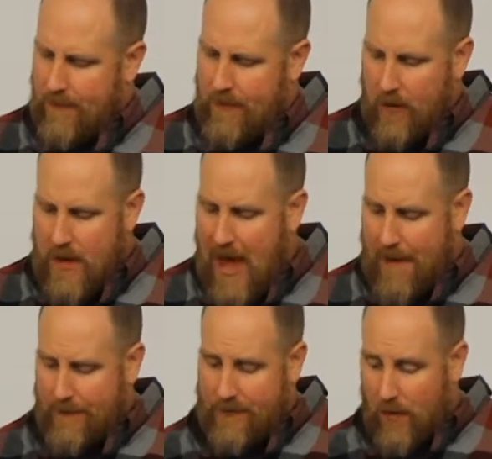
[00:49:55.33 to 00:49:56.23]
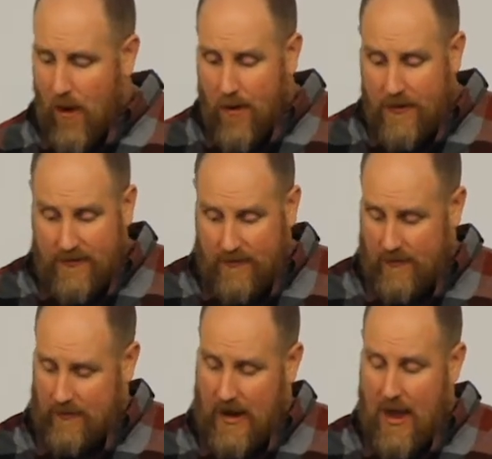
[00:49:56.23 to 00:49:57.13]
So all this
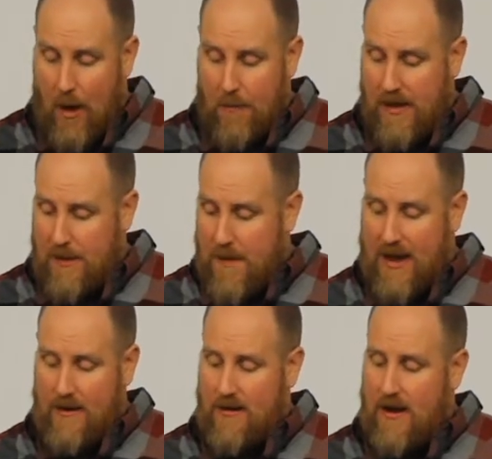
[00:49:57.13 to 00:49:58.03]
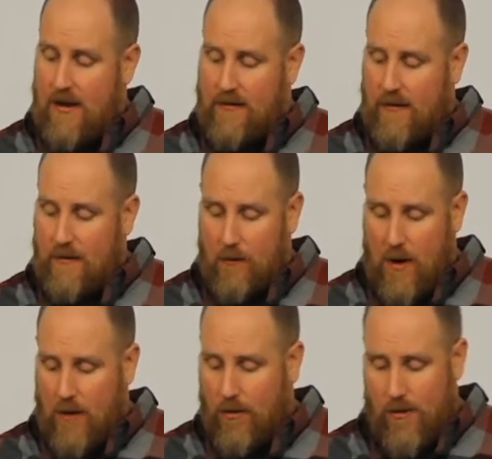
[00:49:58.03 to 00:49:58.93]
kind of helped me get back into the dating scene. This is
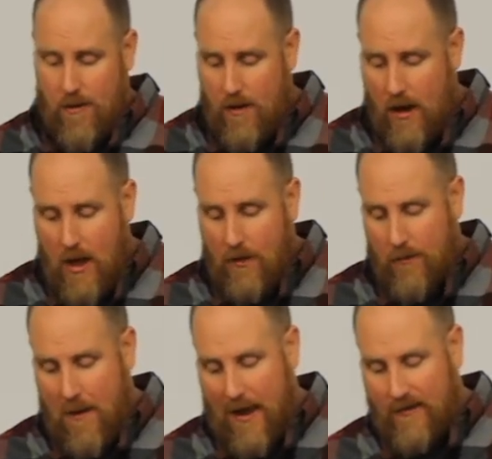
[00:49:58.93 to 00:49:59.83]
what I learned through my